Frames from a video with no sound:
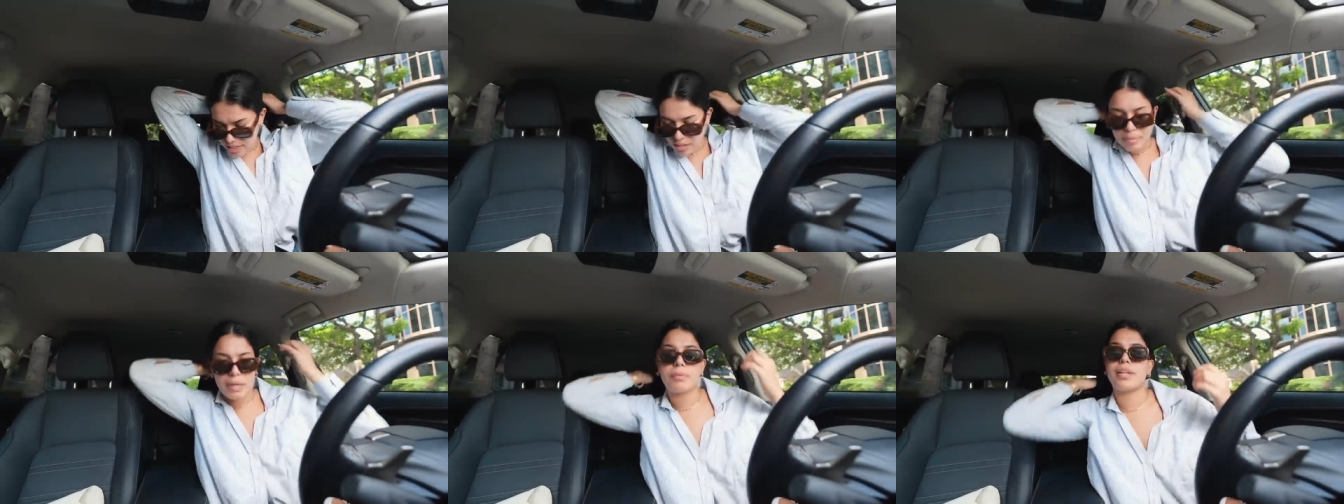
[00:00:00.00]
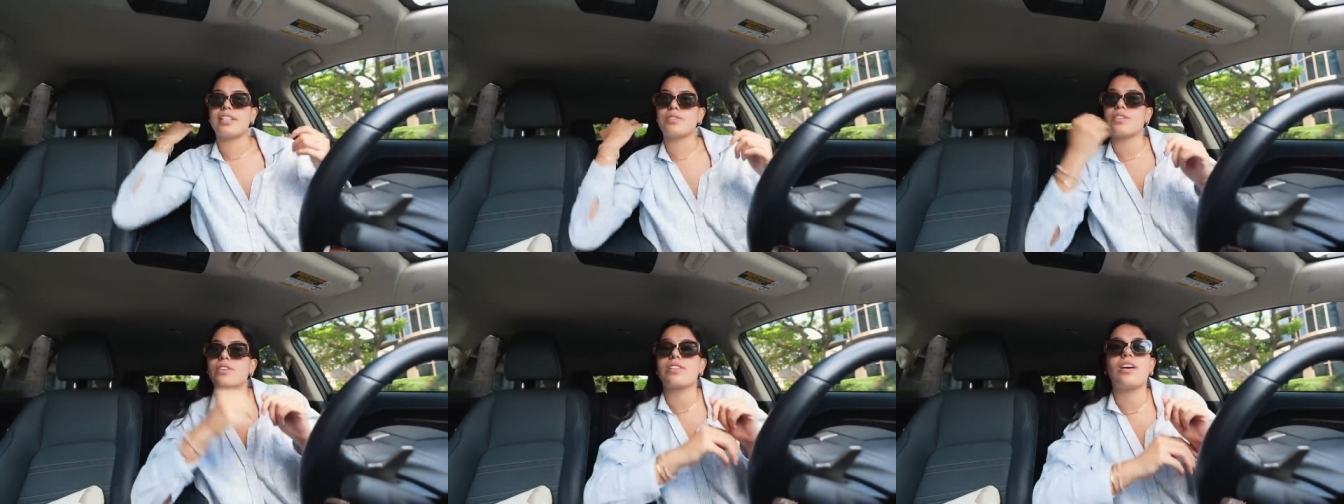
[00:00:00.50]
to make plans
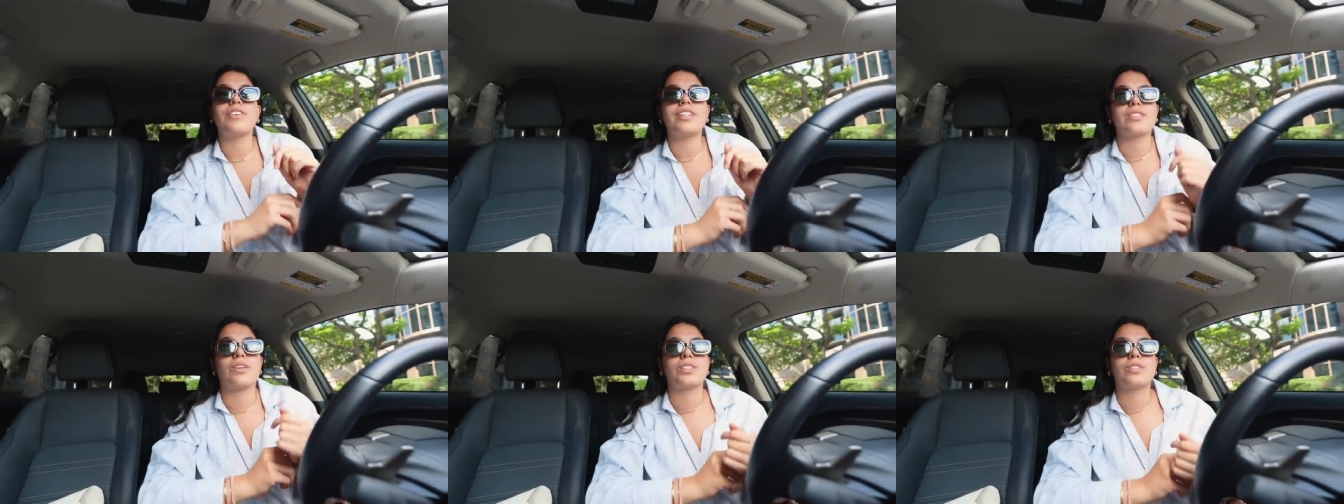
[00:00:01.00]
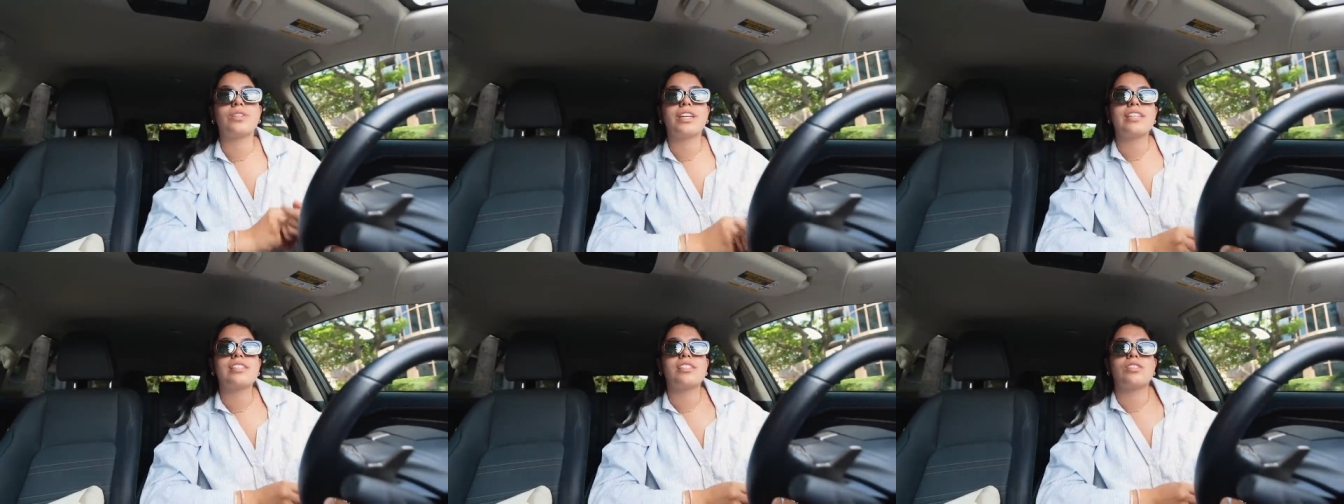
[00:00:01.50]
with yourself and it's also
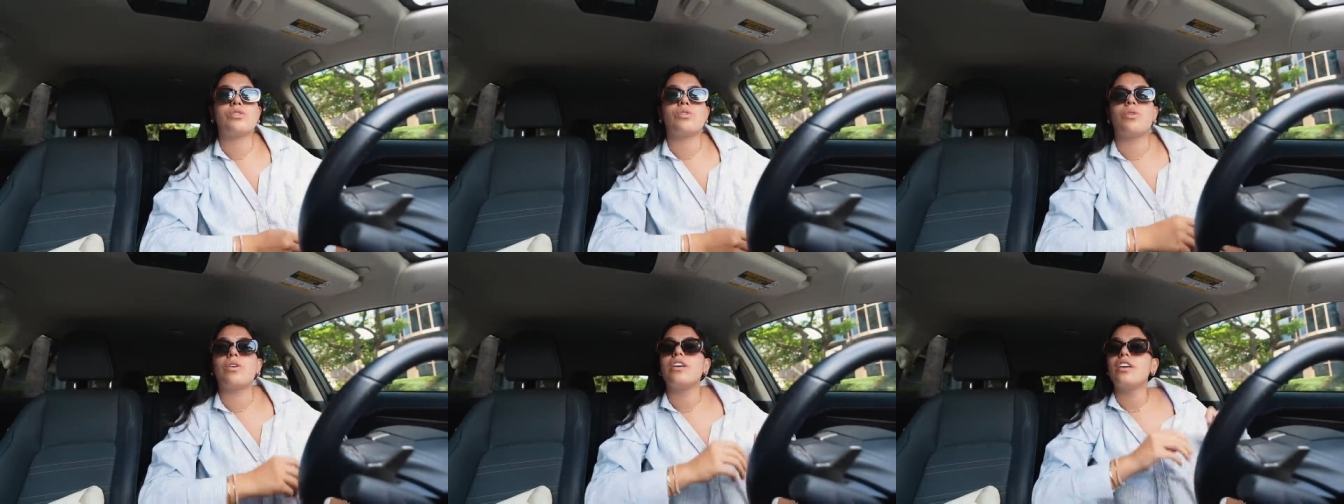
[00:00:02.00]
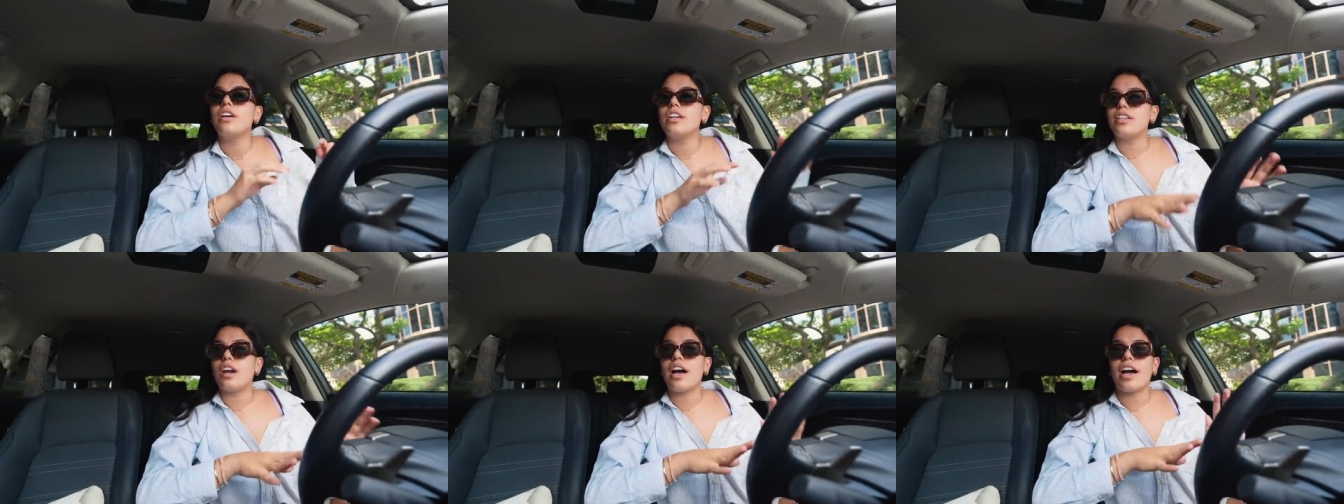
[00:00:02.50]
nice to
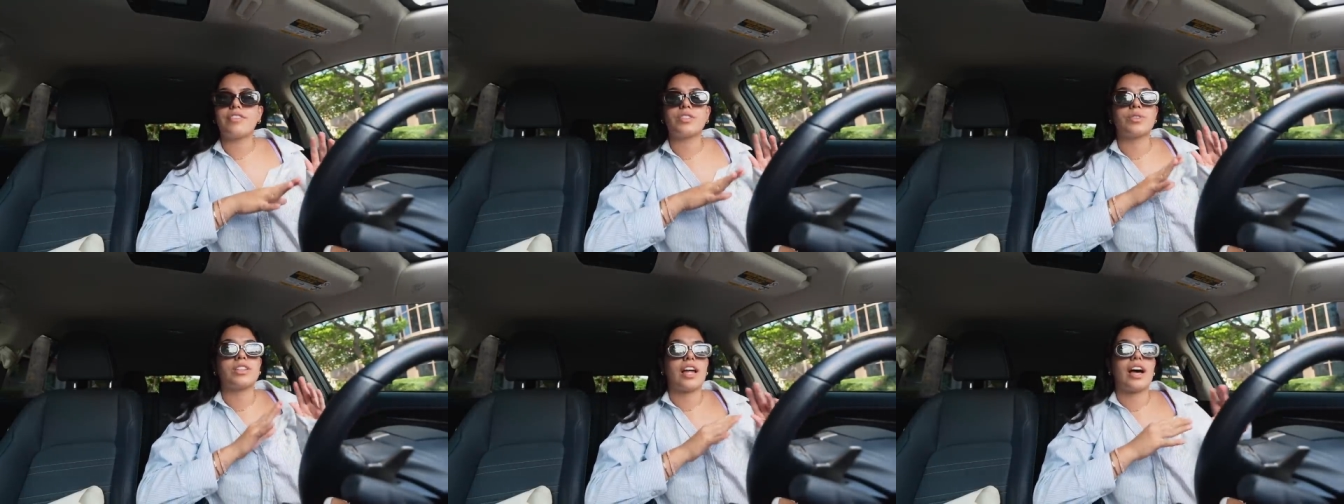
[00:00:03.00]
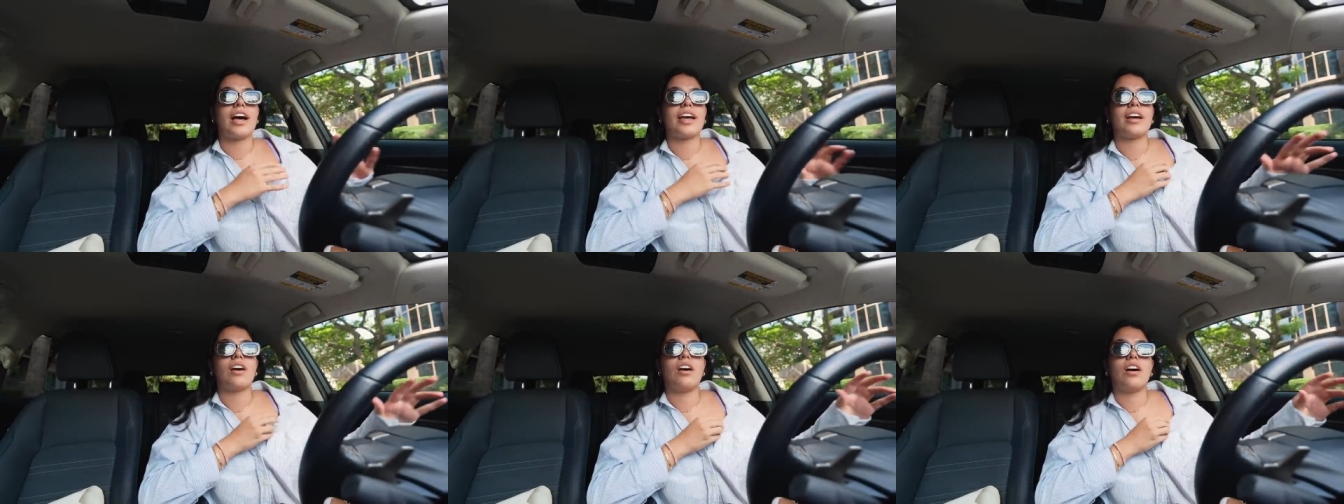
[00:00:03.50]
not have to
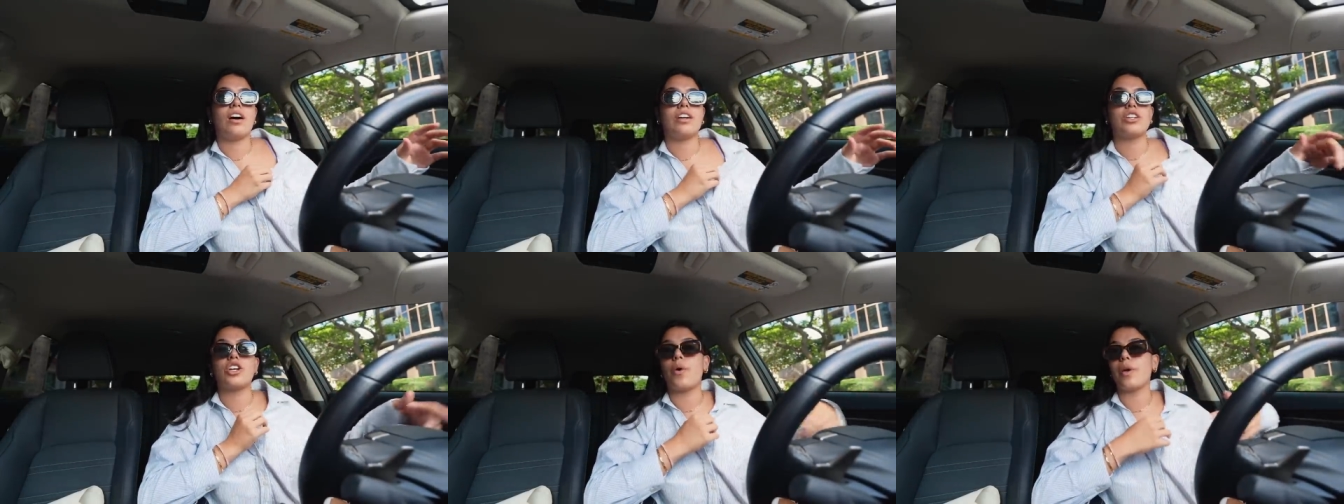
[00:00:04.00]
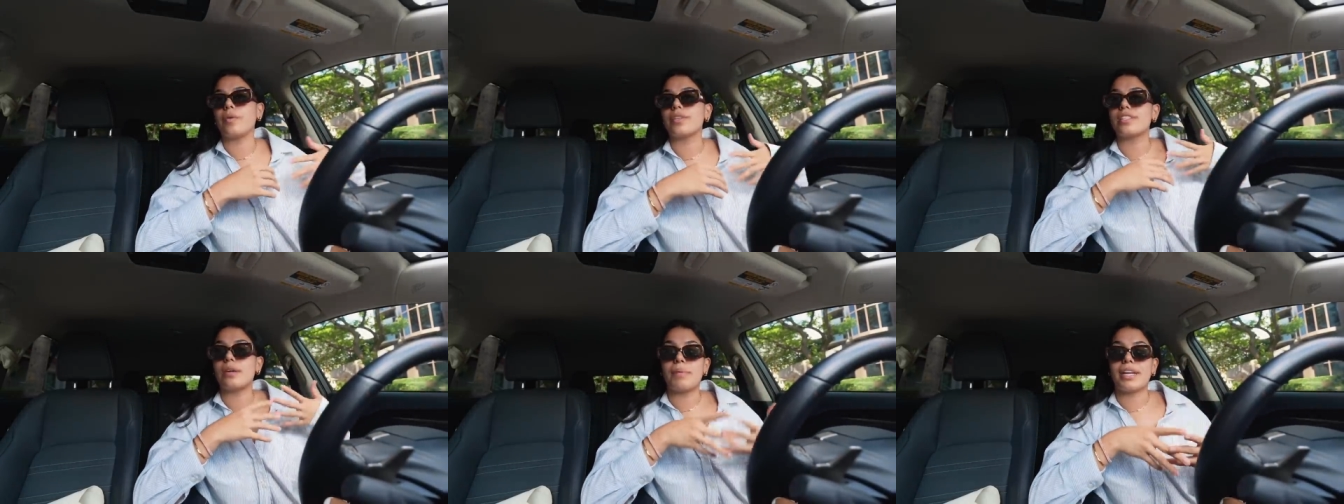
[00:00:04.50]
rely on going with
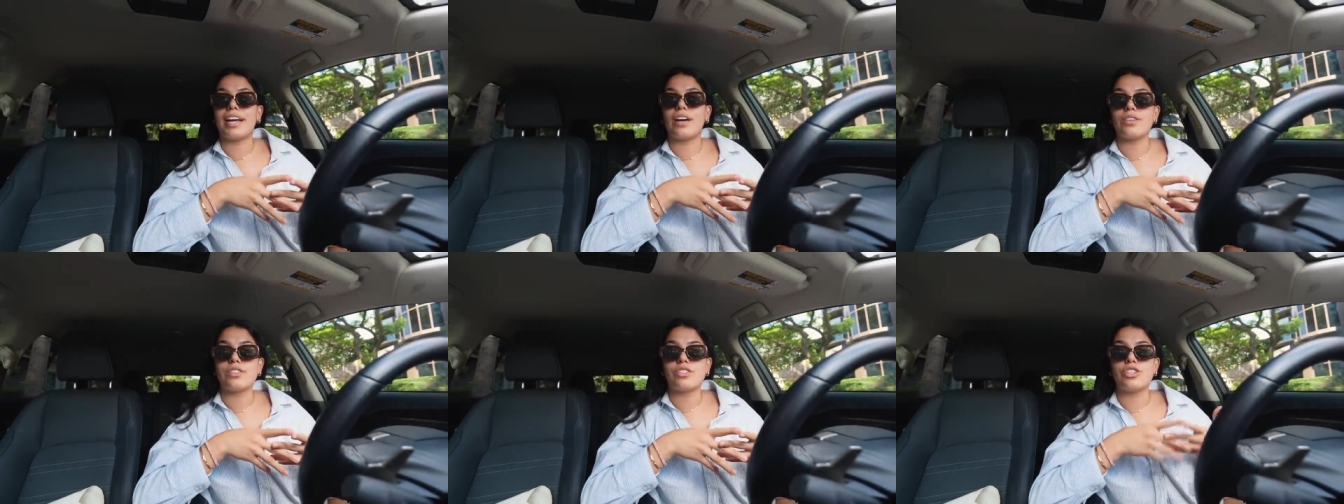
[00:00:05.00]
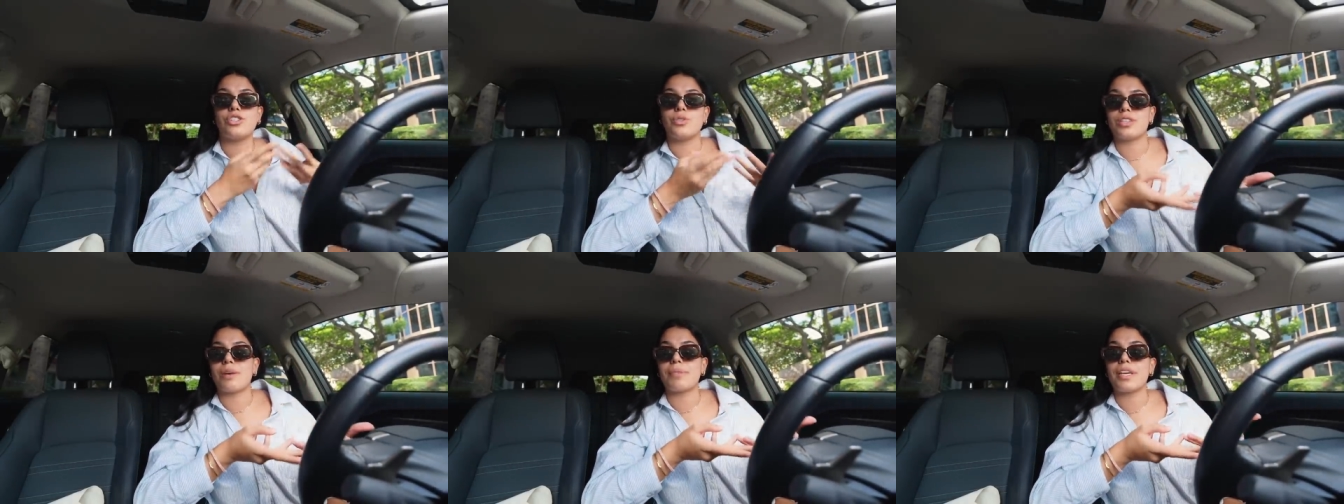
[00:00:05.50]
somebody else to do
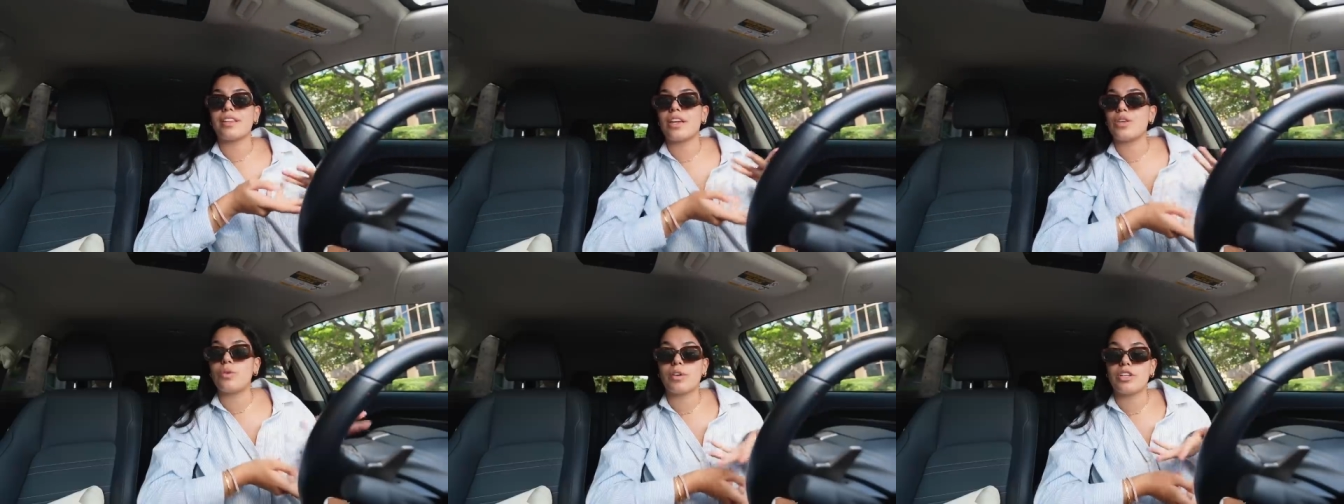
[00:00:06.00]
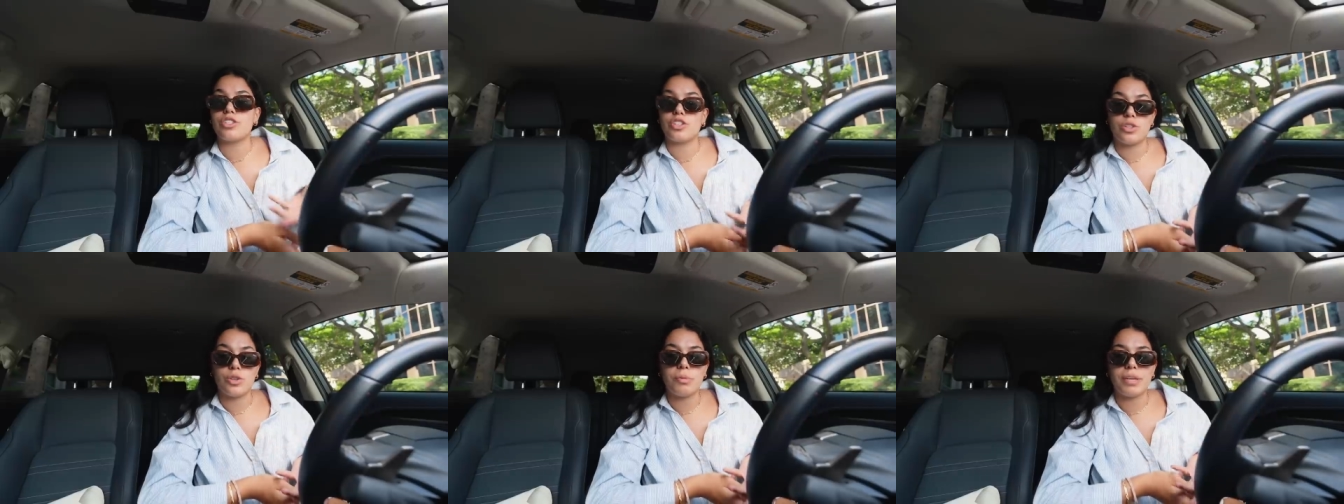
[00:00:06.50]
something that you want to
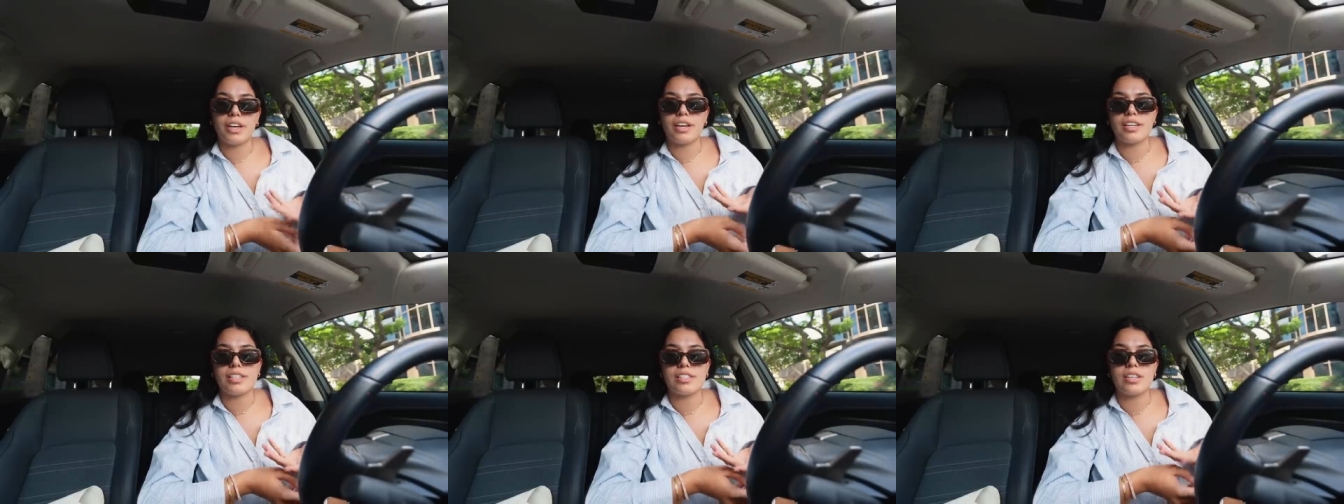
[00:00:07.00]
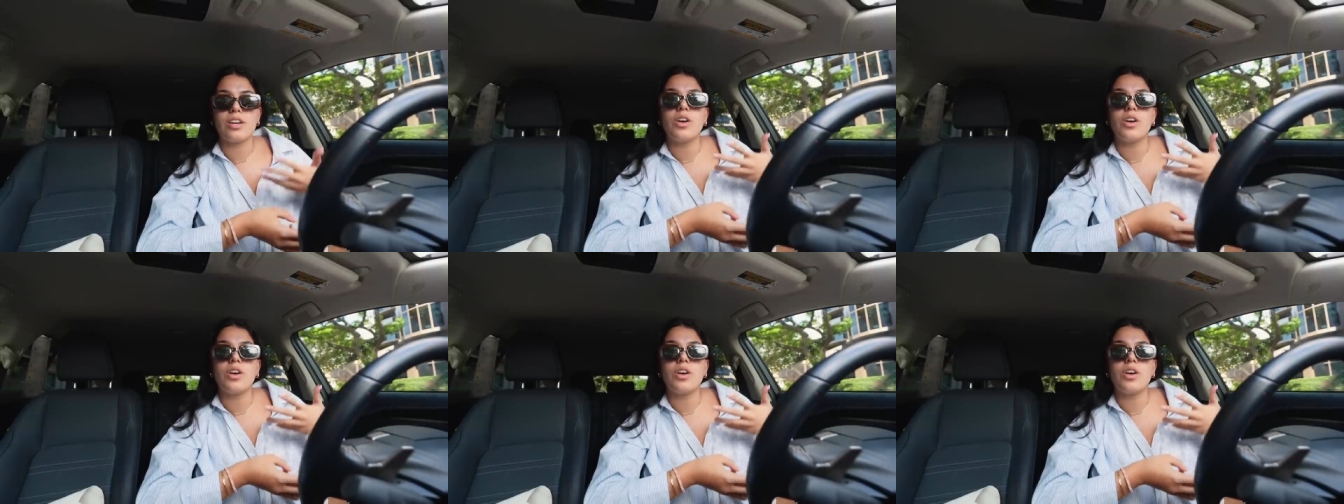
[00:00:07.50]
do because